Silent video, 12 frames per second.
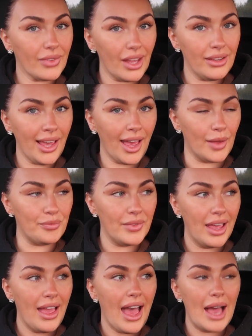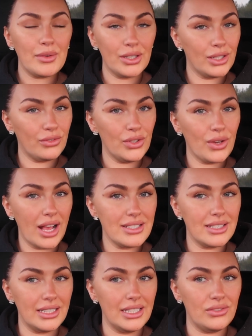yeah, I'm gonna love you
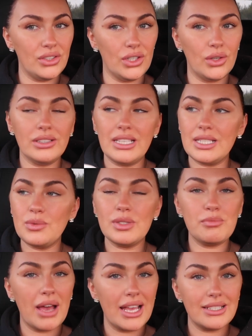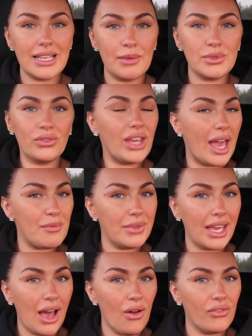guys and leave you. This was my attempt of getting
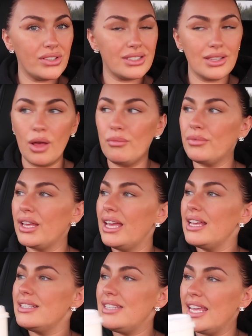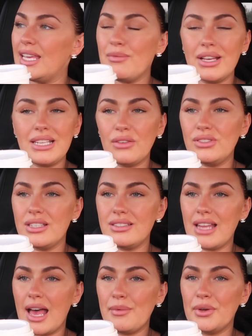me out of a slump, taking myself to
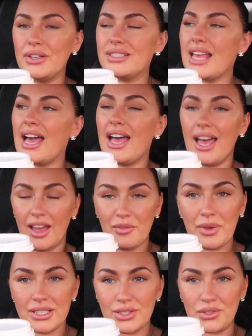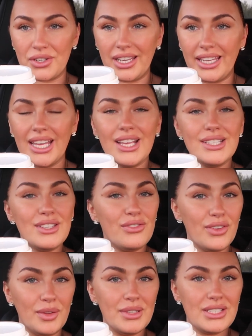Starbucks at 3:30 to
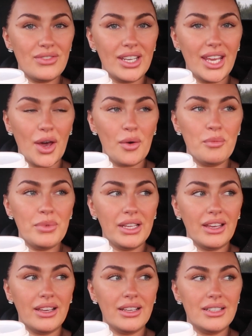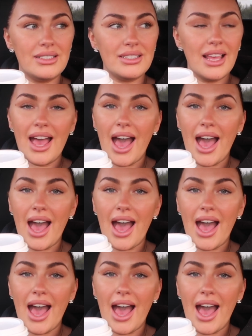film this video, because